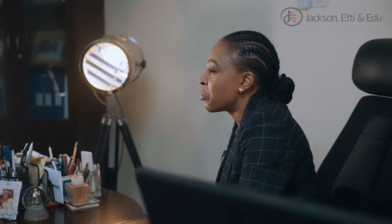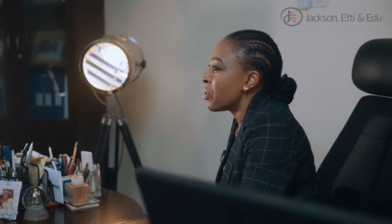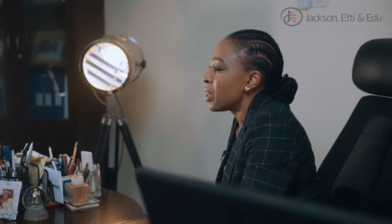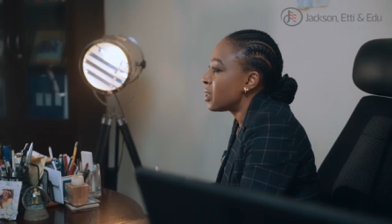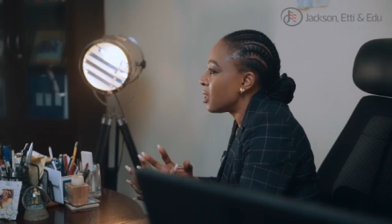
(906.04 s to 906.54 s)

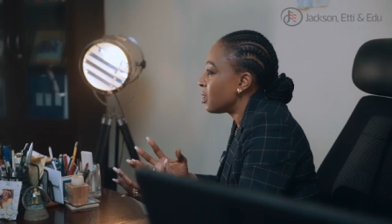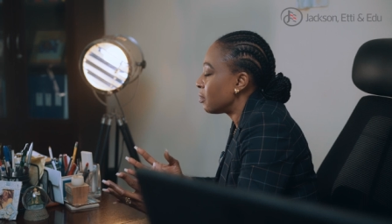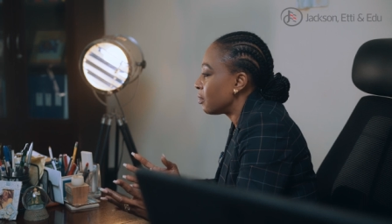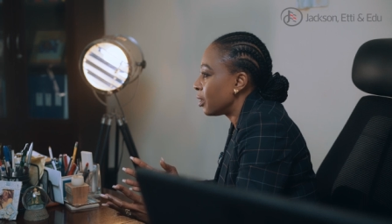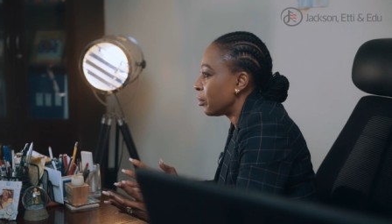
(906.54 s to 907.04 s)

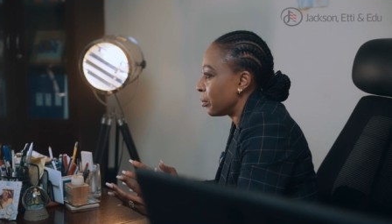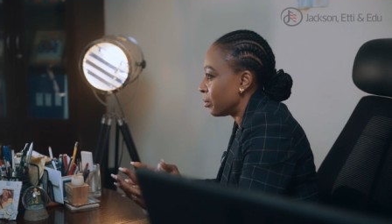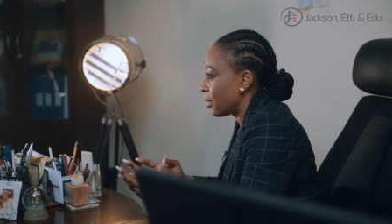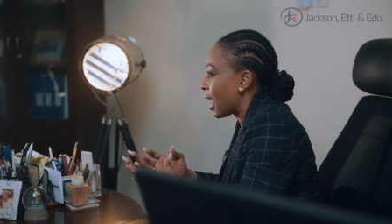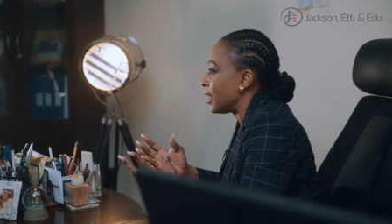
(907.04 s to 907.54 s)
creating,
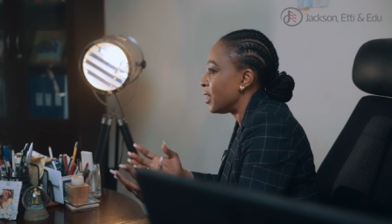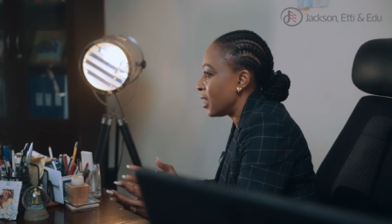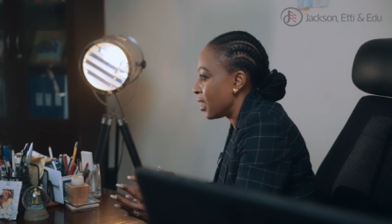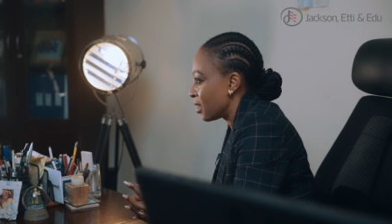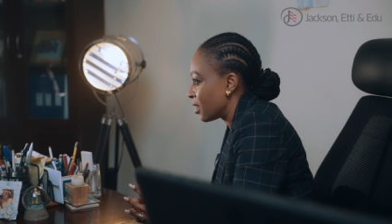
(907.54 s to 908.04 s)

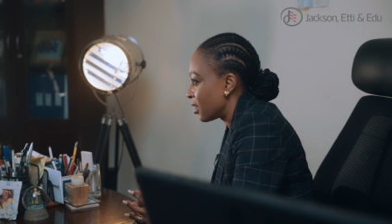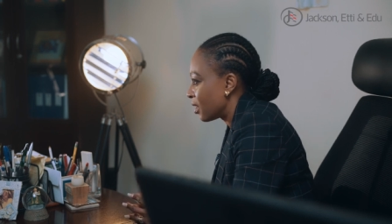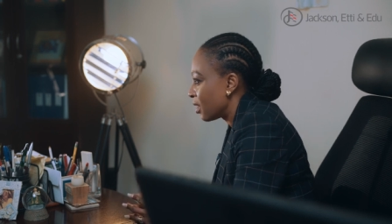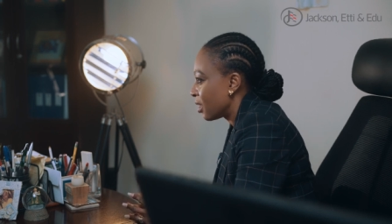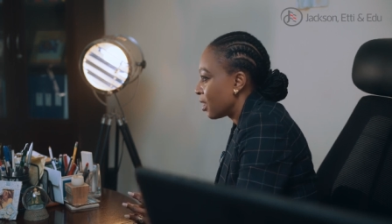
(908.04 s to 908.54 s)
ideas.
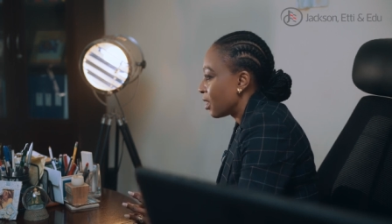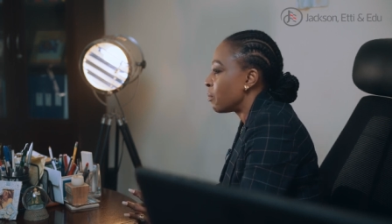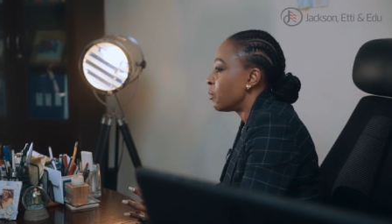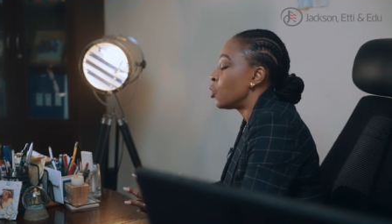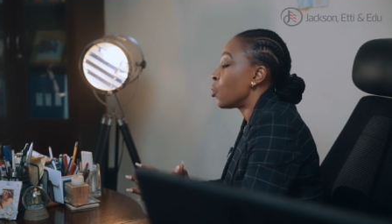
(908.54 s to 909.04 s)

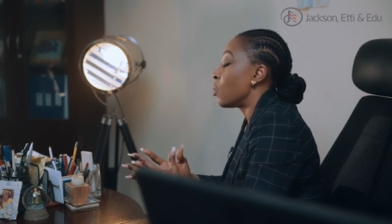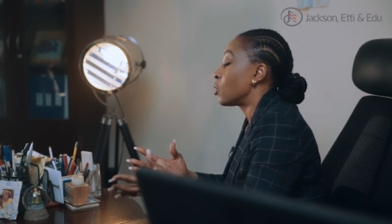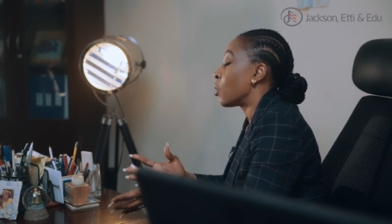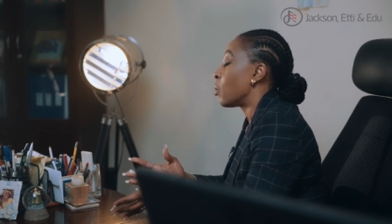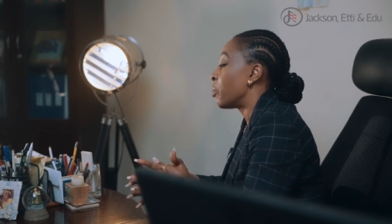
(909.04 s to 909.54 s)
That means you
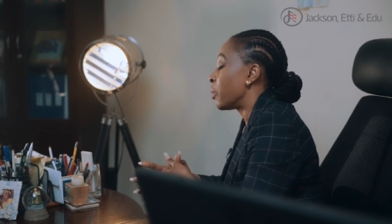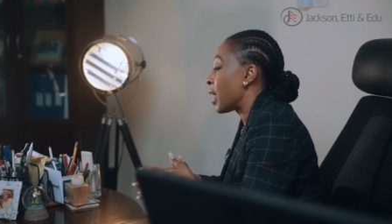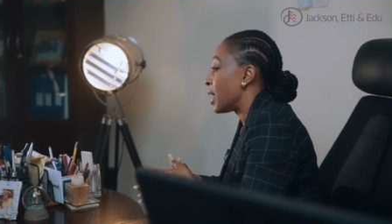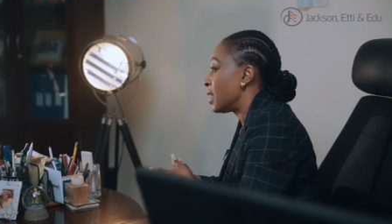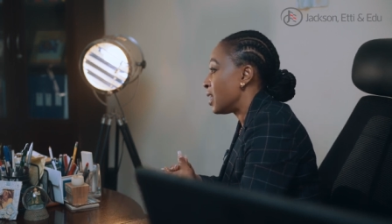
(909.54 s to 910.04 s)
always come up
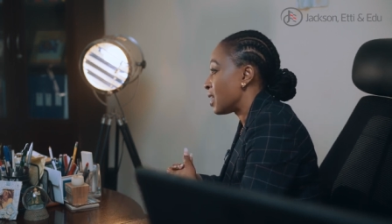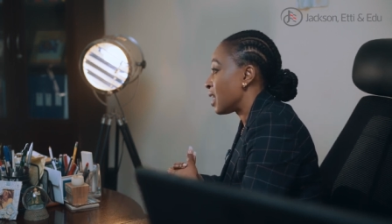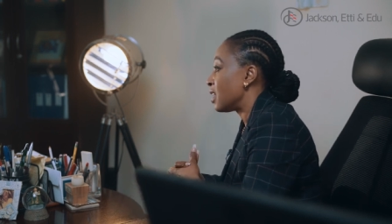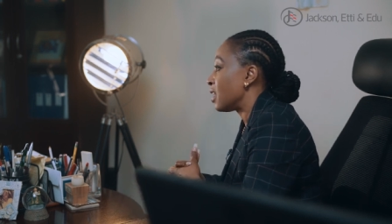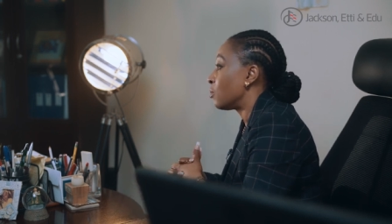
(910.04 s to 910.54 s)
with ideas,
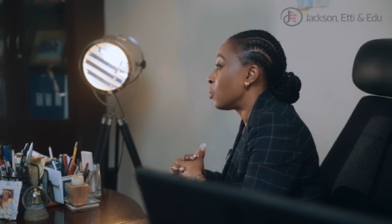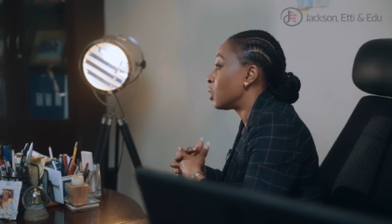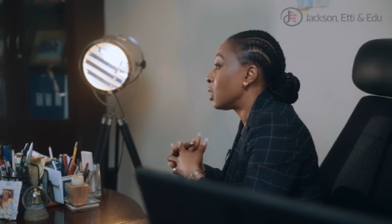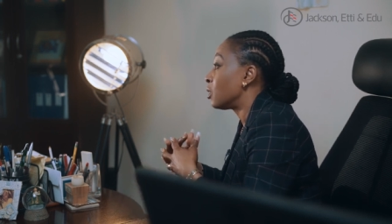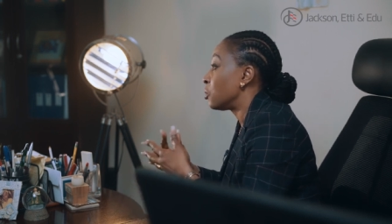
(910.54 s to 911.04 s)
and then
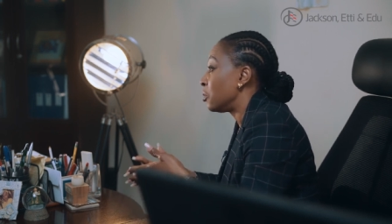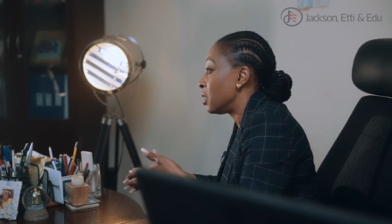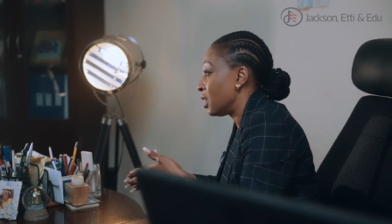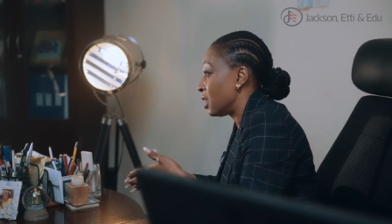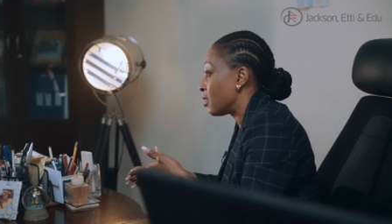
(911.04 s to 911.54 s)
what else do you need?